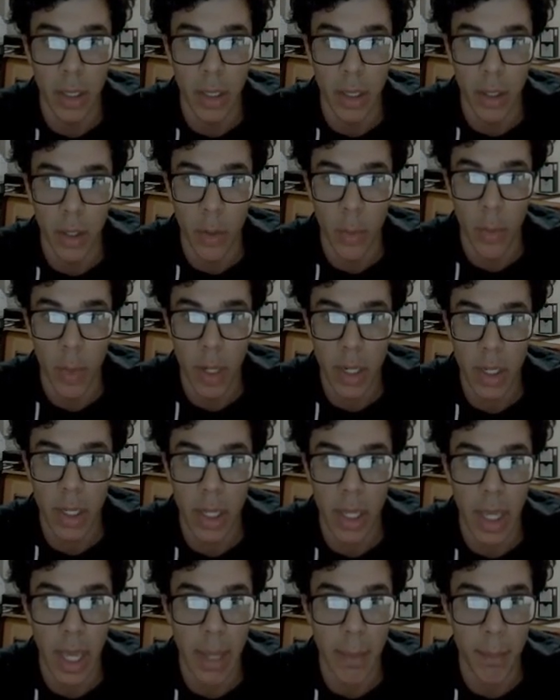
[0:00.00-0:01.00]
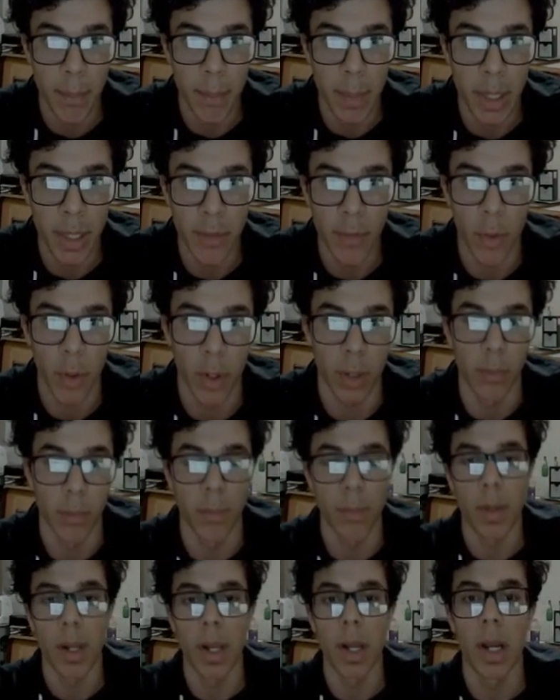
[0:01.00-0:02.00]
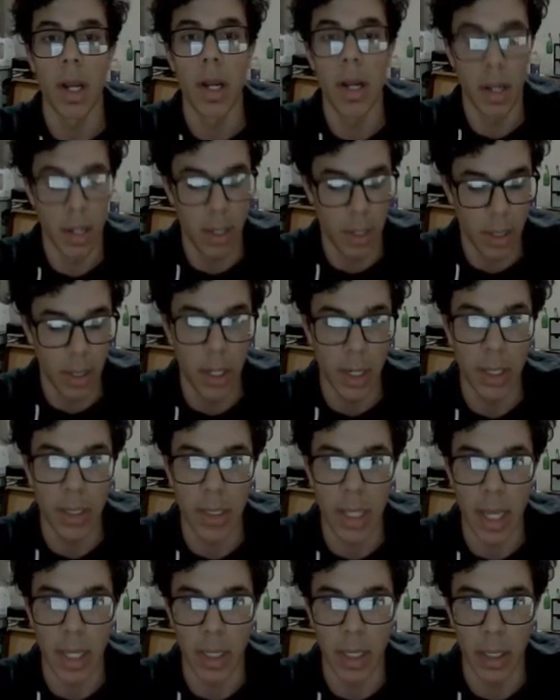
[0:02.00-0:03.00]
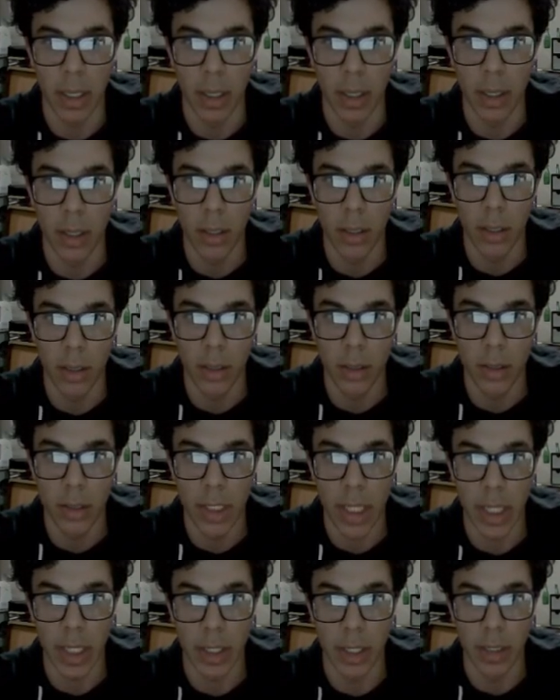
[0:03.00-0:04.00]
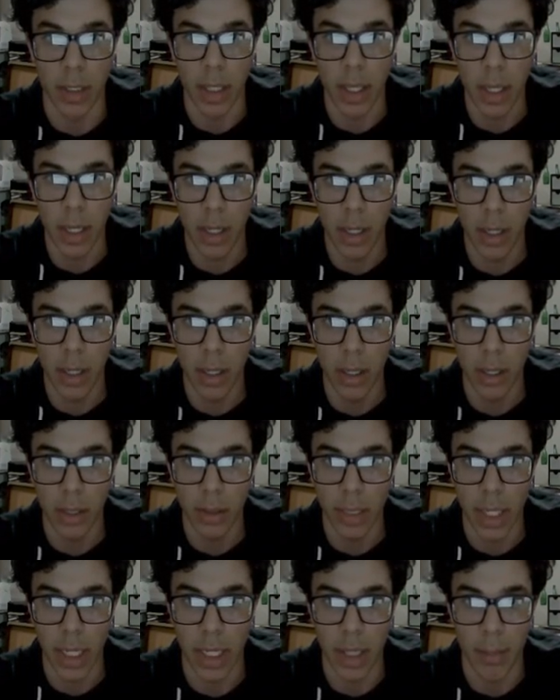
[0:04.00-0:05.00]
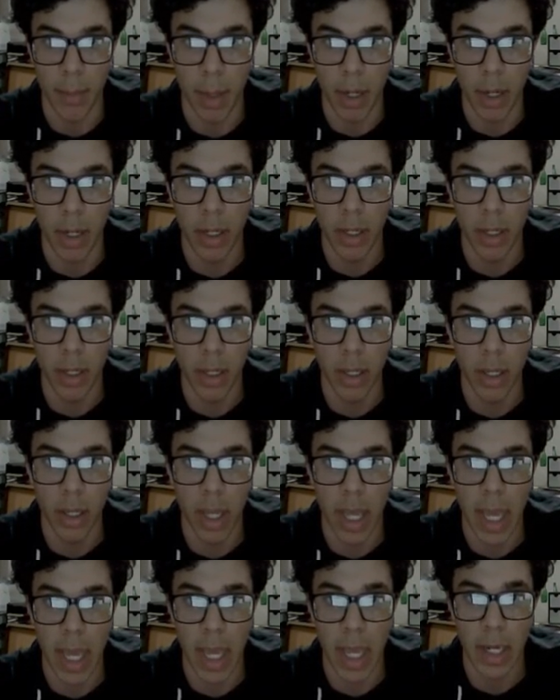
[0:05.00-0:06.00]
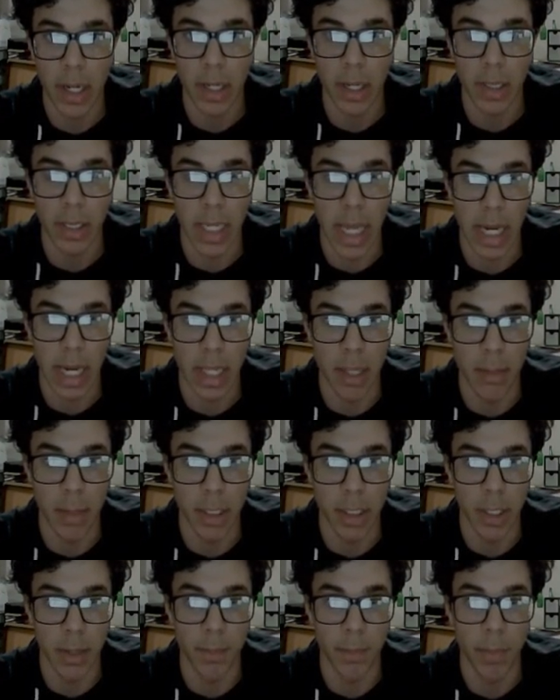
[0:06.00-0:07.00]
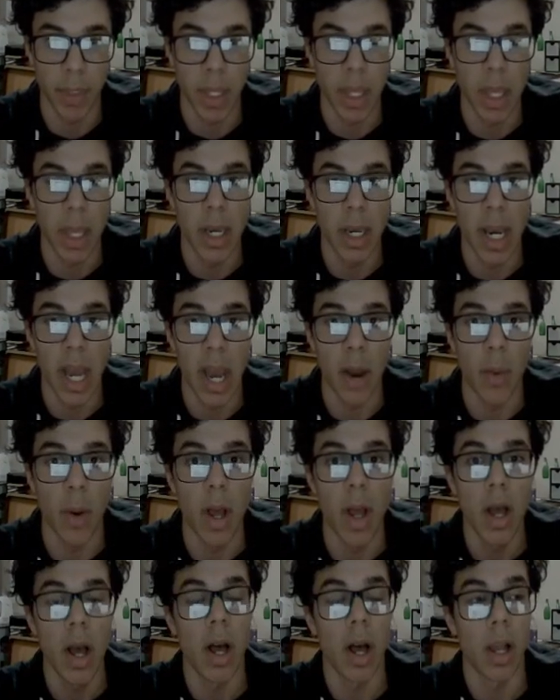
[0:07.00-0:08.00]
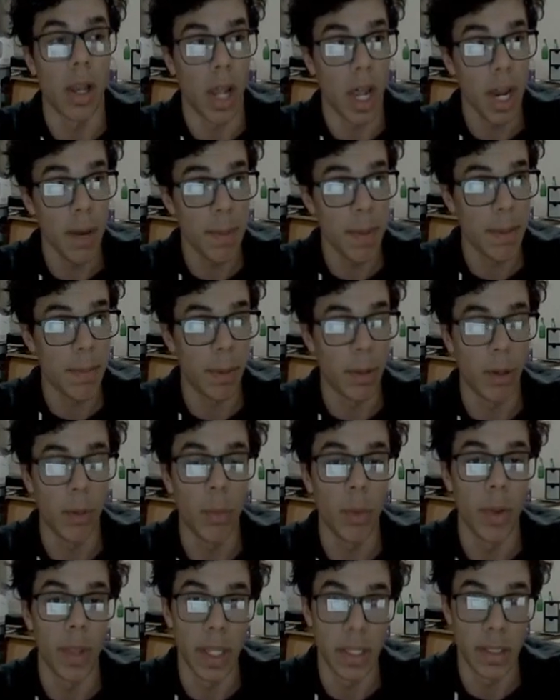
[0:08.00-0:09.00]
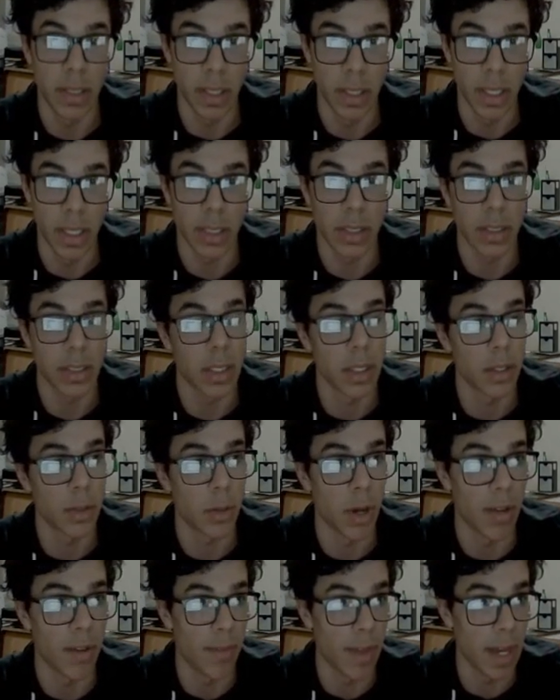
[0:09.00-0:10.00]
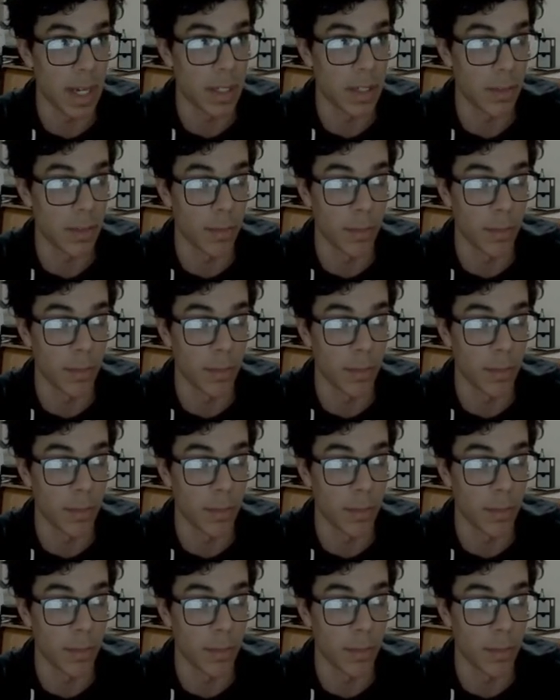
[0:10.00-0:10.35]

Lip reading: queen b4. Checking the king, attacking the pawn, and attacking the bishop. Now, a lot of people, when they see this trifecta